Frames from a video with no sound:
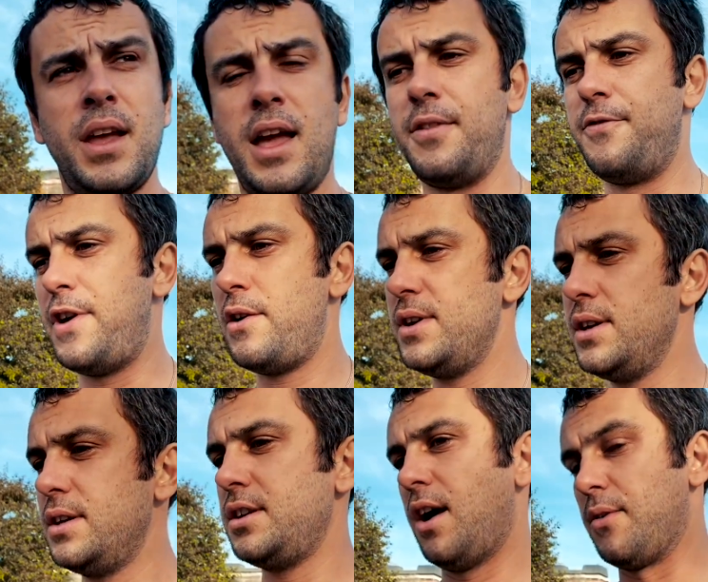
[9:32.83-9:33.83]
and
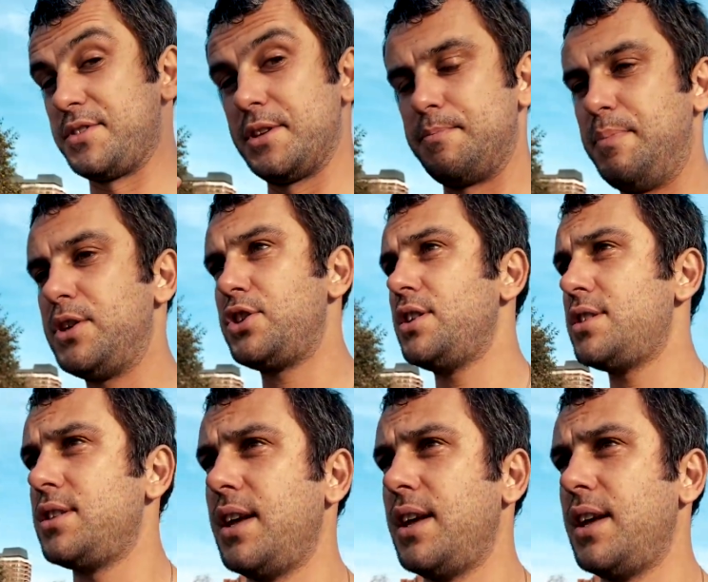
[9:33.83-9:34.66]
very uh, suspicious,